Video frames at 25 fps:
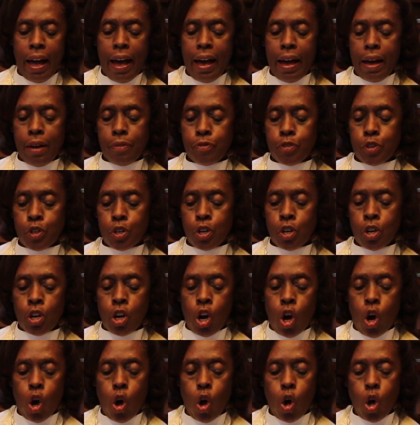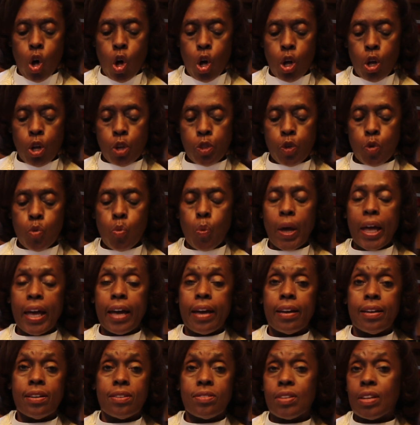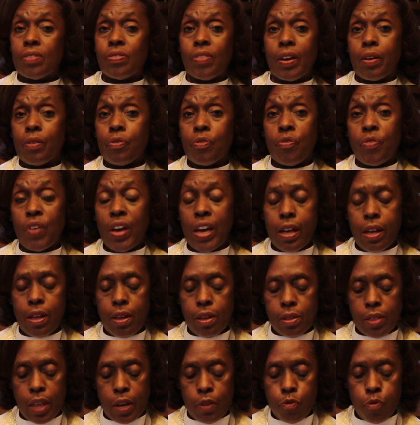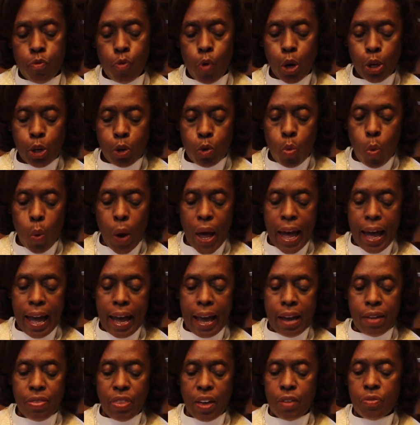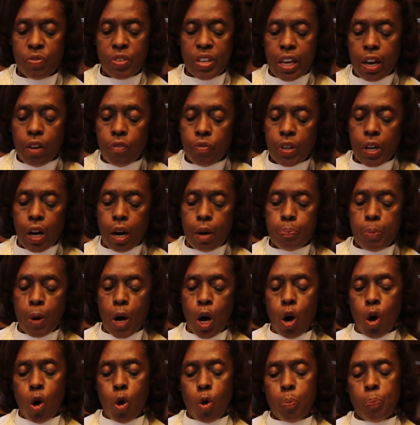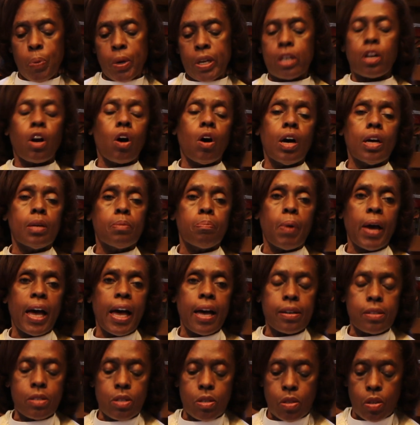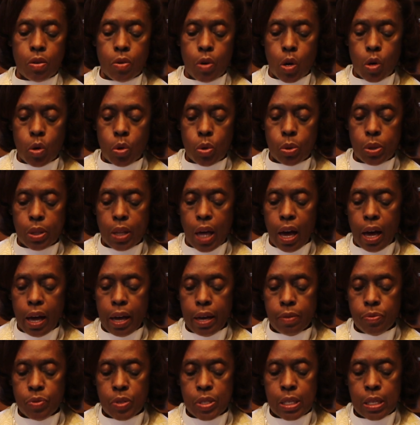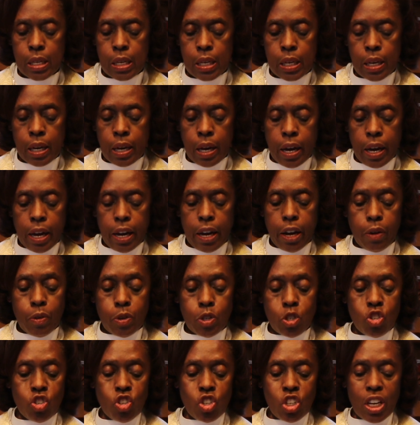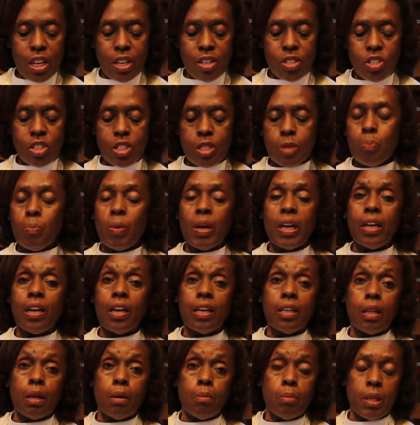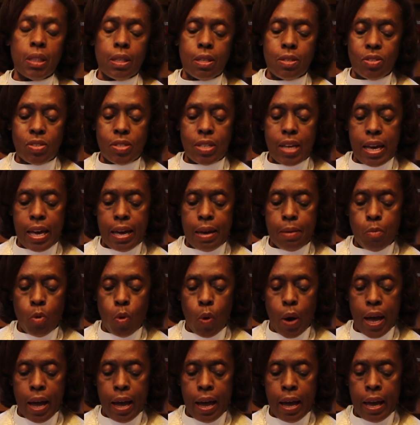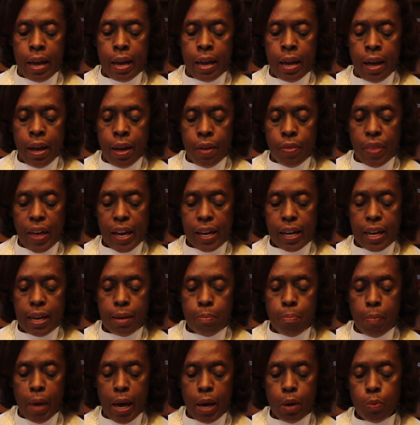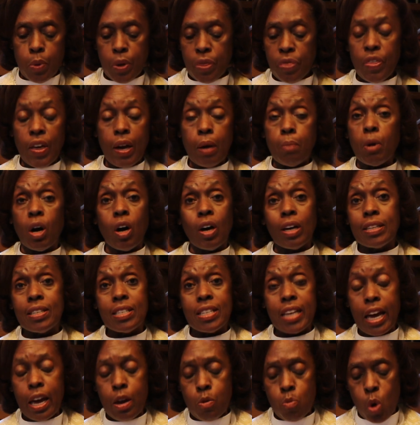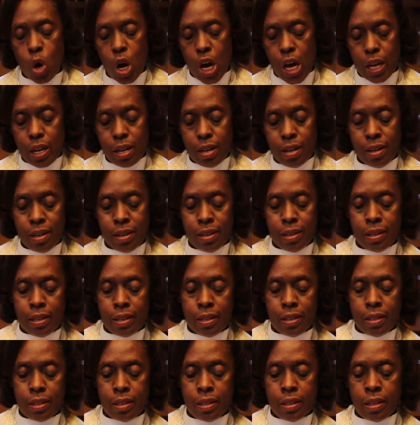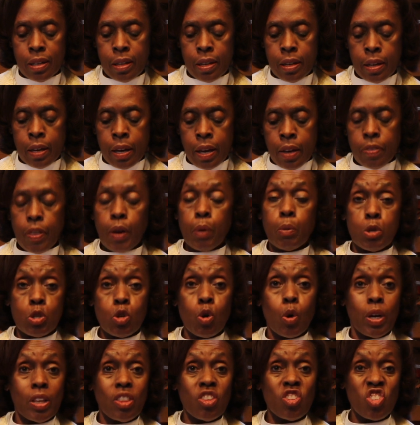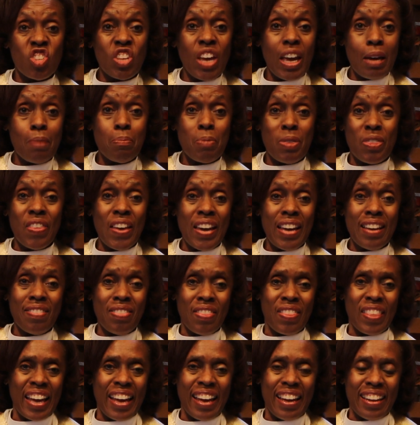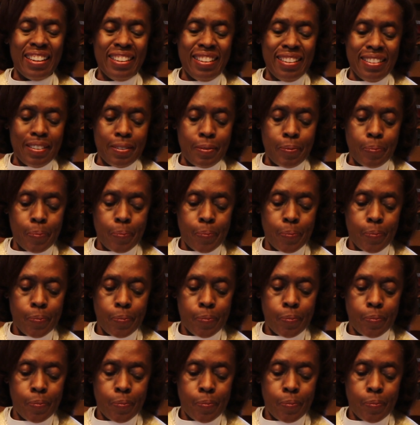after all the ways that they've failed. They've run away, they've given up hope and gone back to their old lives. Here is Jesus meeting them in the same way that he met with them on day one. They were doing the same thing then,